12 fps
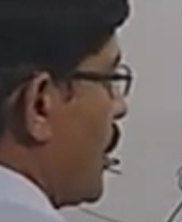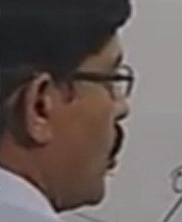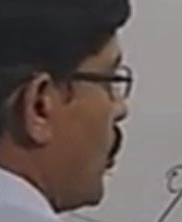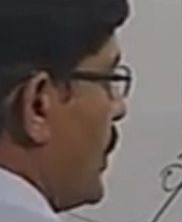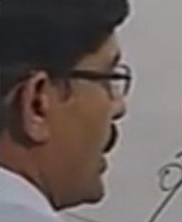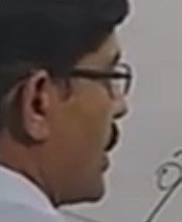
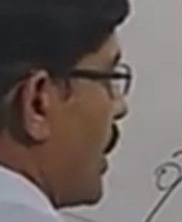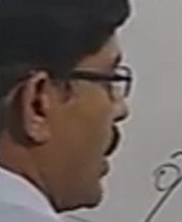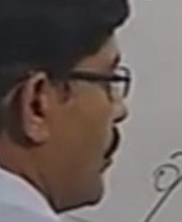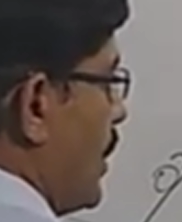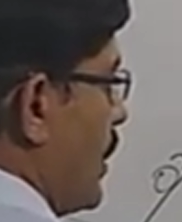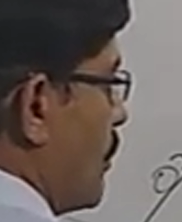kilometer
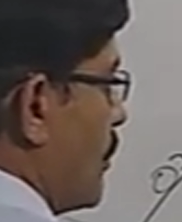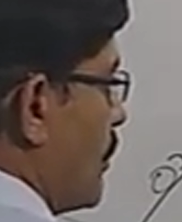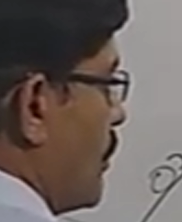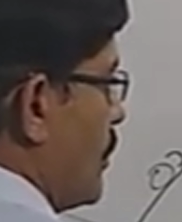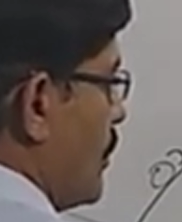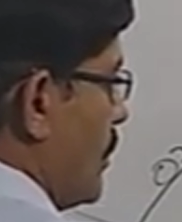above
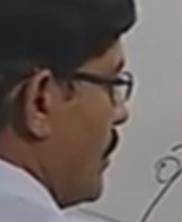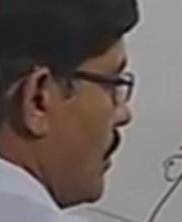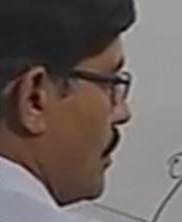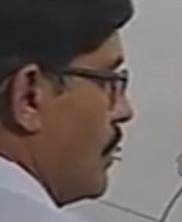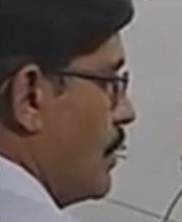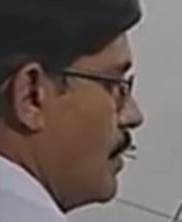
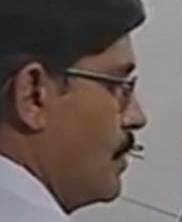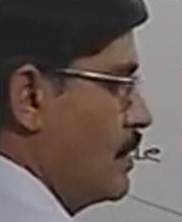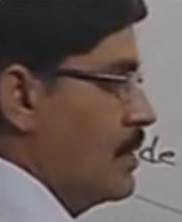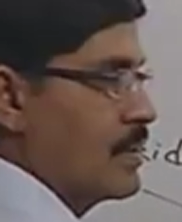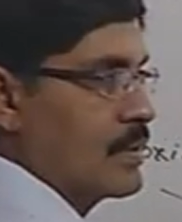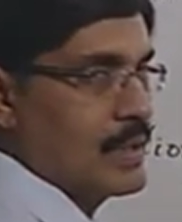
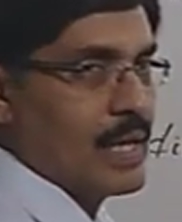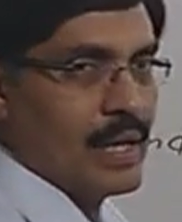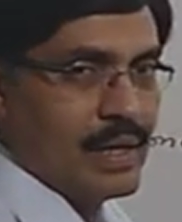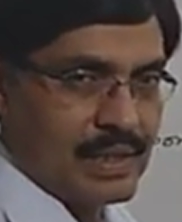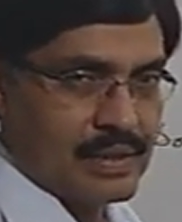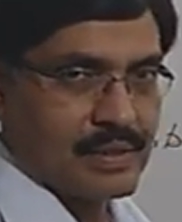the
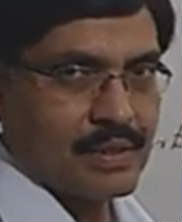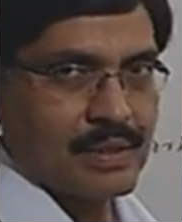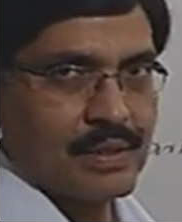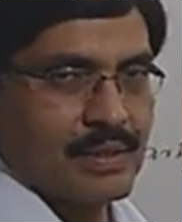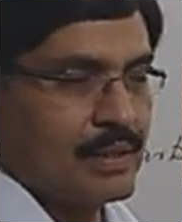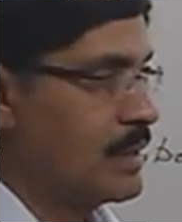earth.
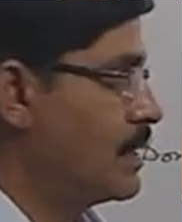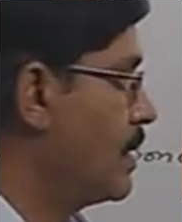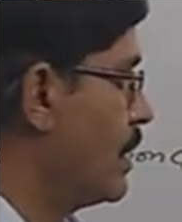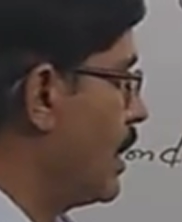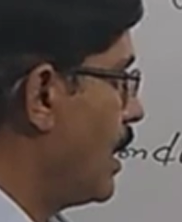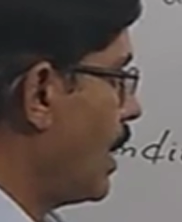
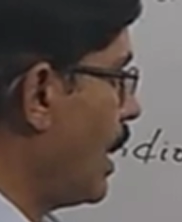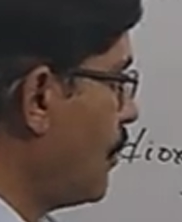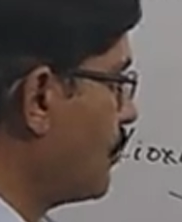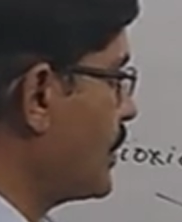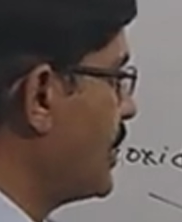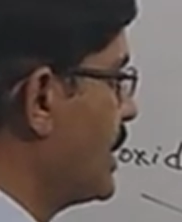
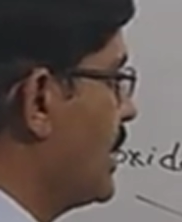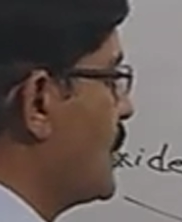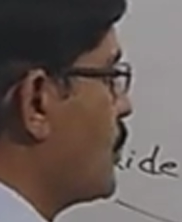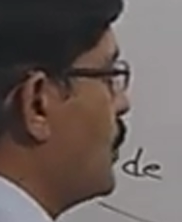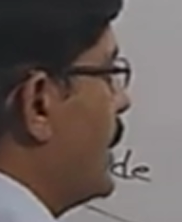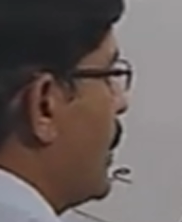After
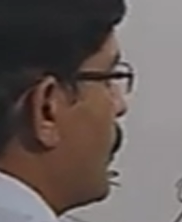this we